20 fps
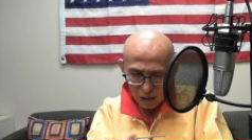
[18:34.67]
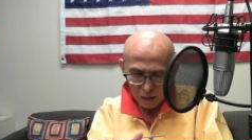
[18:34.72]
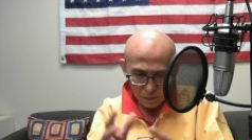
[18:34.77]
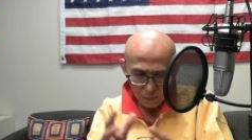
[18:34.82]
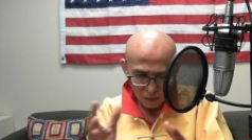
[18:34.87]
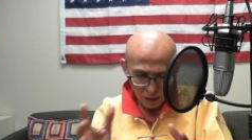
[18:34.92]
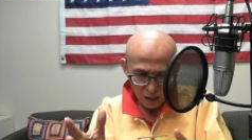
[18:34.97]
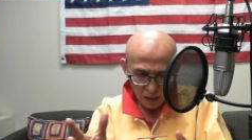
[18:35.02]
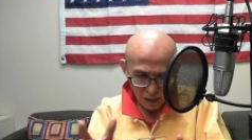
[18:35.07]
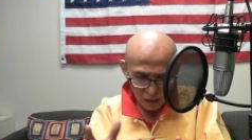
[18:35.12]

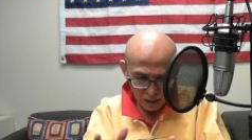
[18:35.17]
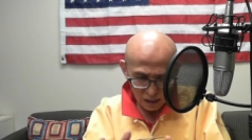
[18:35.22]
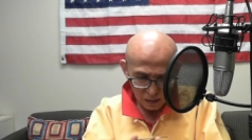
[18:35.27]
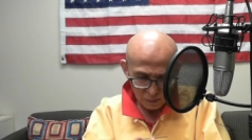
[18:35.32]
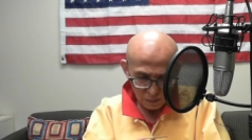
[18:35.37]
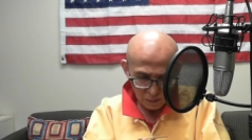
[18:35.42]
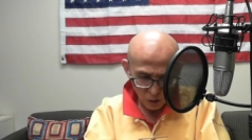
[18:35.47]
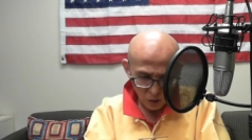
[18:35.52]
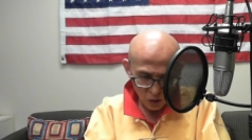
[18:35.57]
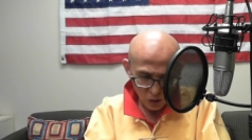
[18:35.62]
but in
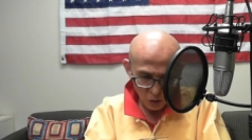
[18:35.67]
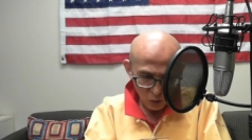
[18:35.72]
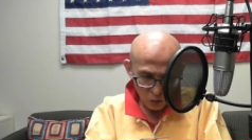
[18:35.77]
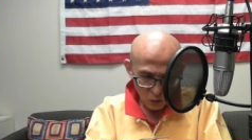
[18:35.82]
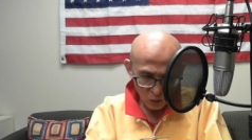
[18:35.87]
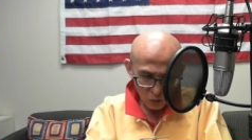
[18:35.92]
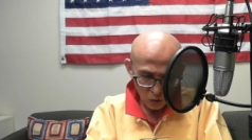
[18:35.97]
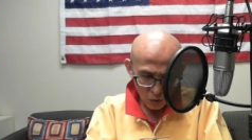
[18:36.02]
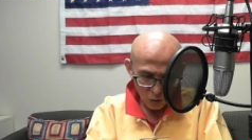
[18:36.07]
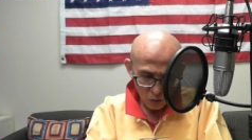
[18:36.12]
spiritual,
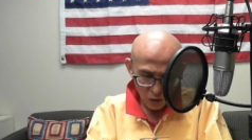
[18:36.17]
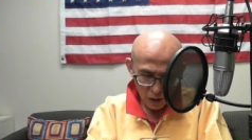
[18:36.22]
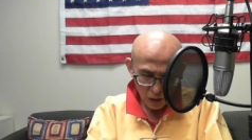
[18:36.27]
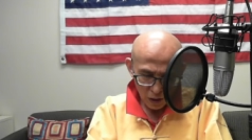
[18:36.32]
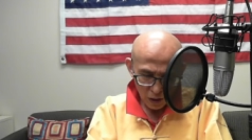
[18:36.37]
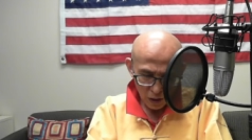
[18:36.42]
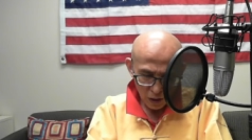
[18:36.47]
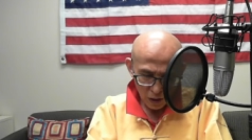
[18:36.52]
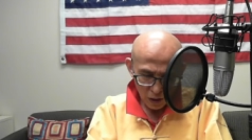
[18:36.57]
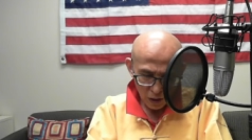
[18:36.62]

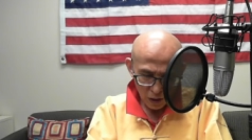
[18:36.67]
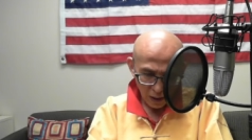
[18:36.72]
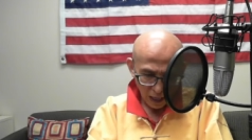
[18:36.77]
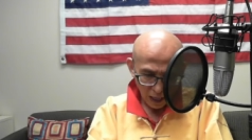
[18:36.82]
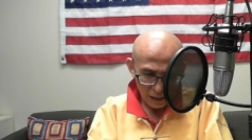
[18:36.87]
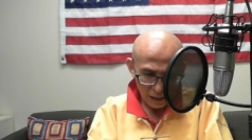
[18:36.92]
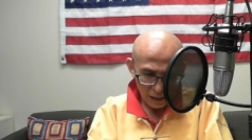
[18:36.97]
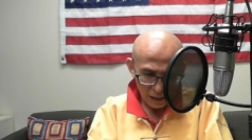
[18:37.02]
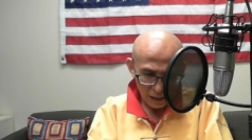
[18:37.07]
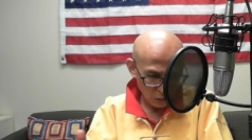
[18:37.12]

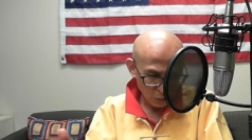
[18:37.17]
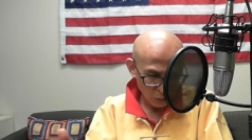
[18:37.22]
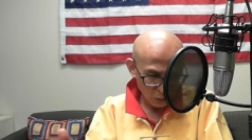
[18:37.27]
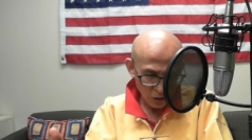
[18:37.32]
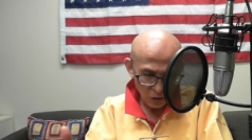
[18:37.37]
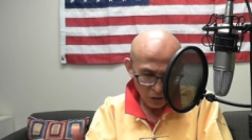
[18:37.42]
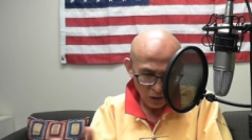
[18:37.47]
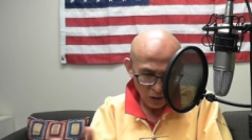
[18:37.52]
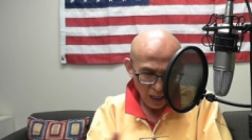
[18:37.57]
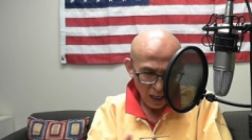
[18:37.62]
and that's what you
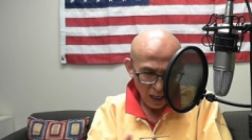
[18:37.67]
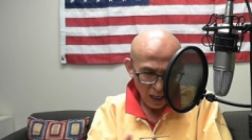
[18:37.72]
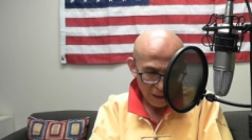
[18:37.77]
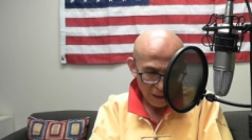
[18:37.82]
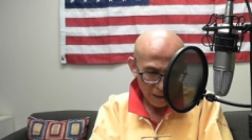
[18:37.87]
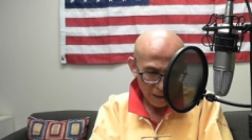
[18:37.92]
get.